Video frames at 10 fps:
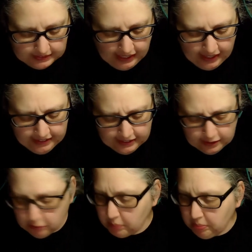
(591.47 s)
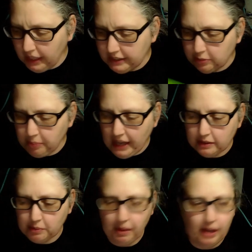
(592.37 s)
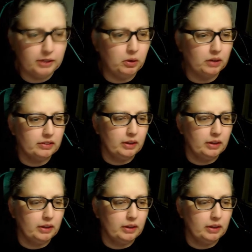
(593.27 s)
I think to replace Bath and Body Works,